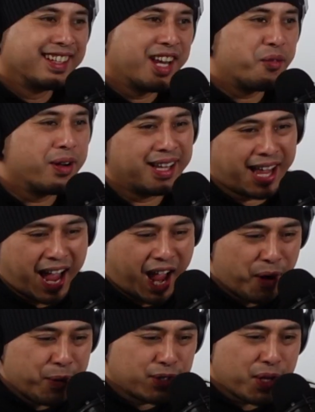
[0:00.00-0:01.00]
Yeah, well,
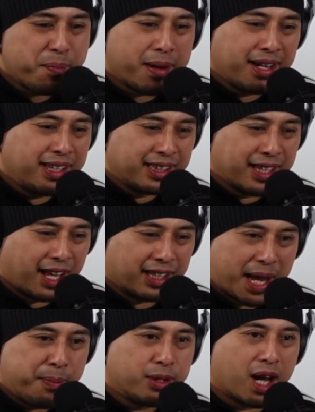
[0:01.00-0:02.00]
I was on my
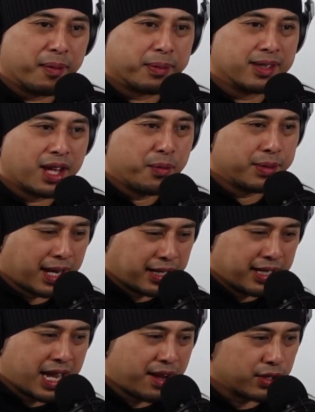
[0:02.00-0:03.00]
laptop because I
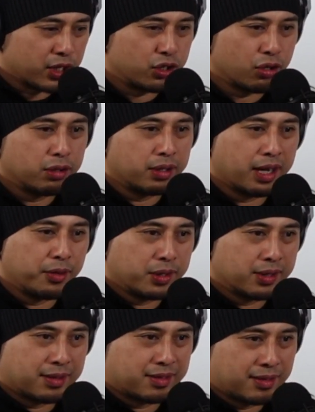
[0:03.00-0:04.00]
didn't have a controller. I was
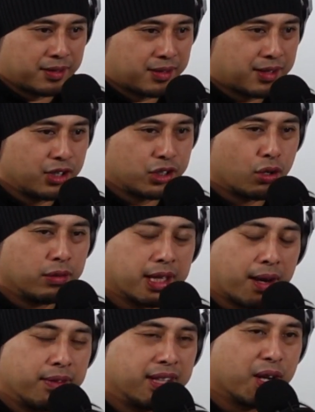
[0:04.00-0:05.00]
just controlling
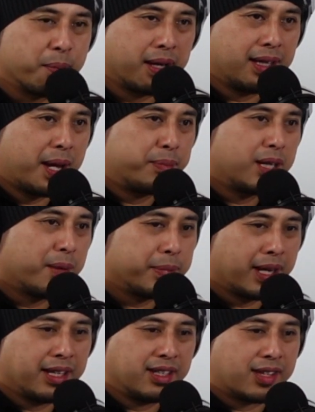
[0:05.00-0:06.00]
everything on my laptop,
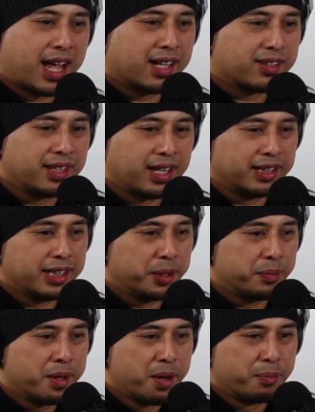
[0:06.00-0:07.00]
and I just accidentally
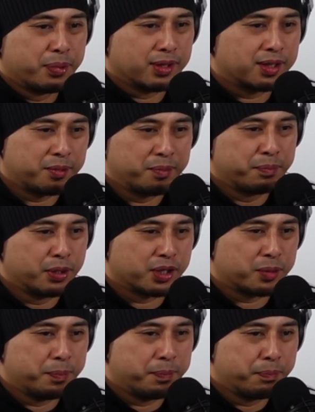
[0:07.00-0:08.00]

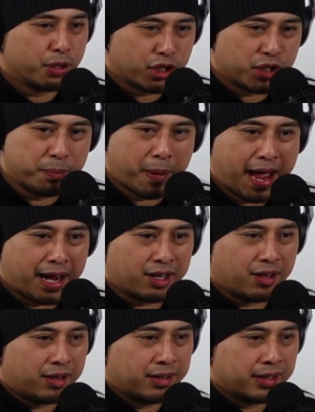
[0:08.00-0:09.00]
pushed back
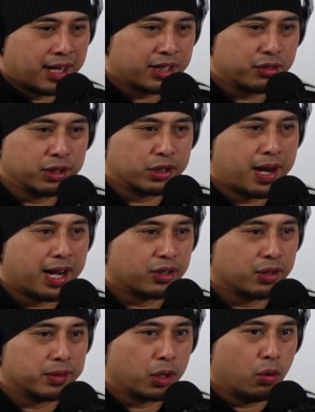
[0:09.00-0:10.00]
on the actual track.
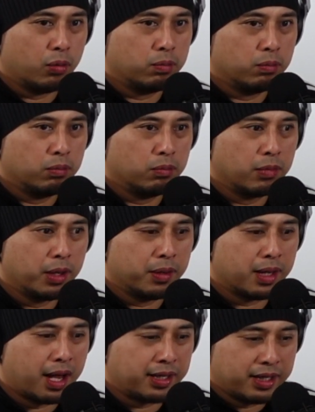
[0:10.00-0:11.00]
So I was like,
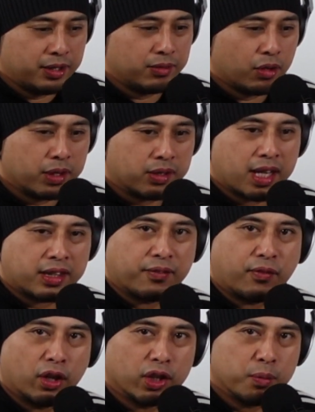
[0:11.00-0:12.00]
I didn't notice that the
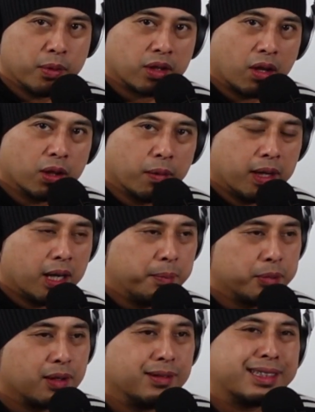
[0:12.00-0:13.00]
volume was all the way up.
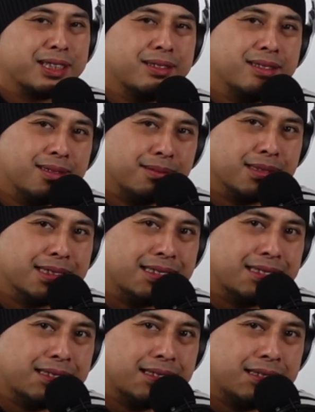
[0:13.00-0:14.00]
So I was like, oh my
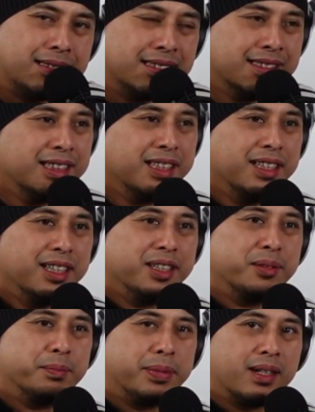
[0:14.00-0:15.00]
God,
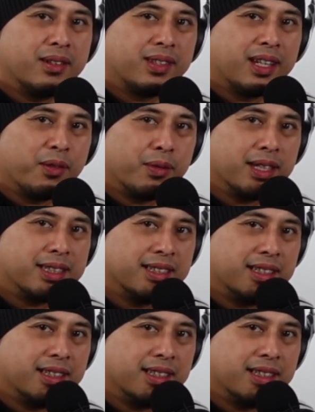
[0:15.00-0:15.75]
embarrassing. I wanted to